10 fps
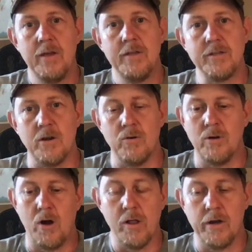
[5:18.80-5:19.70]
So
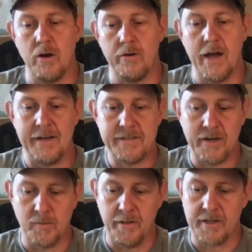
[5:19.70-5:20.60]
all in all, not
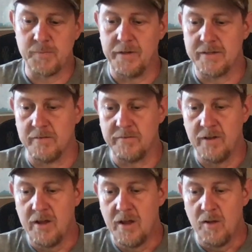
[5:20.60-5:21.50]
terribly expensive.
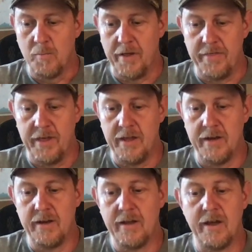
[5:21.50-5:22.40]
But
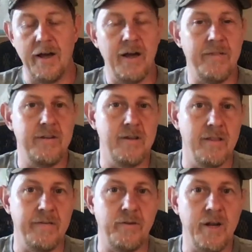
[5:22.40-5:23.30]
then the
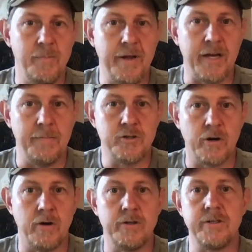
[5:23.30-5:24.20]
delivery and pickup
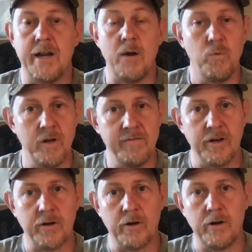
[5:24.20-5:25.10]
charge that I would have
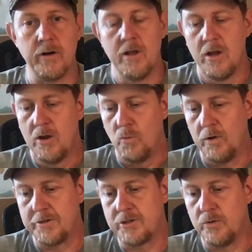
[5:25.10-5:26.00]
incurred
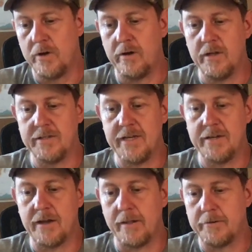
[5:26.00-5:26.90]
was
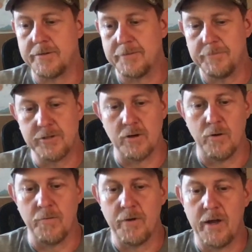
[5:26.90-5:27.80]
$210.
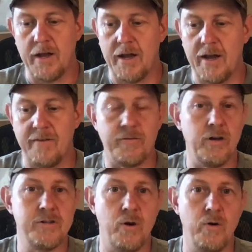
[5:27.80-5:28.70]
So for a
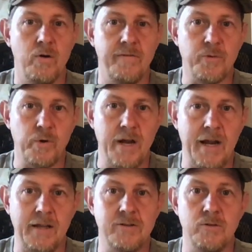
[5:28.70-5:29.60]
total of
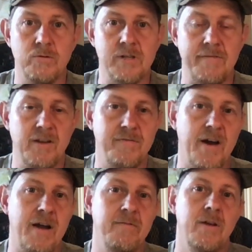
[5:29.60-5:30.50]
$382.75.